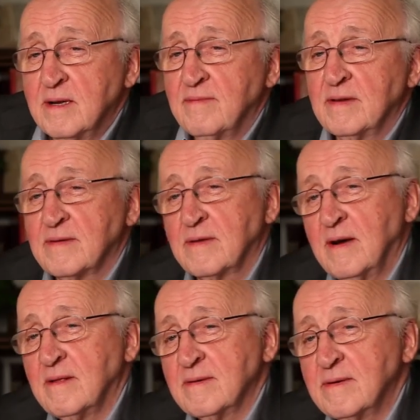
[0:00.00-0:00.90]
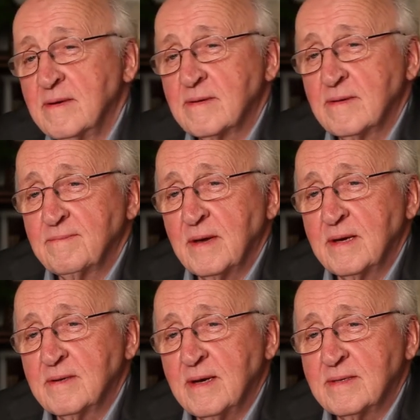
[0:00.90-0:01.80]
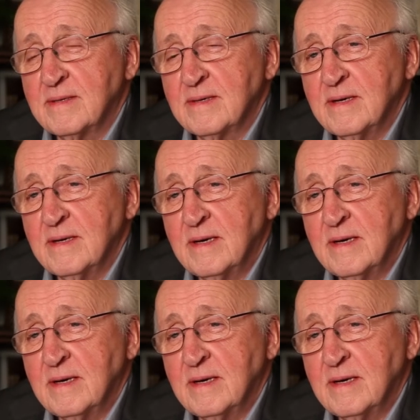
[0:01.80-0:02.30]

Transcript: of his theology, is something that uh,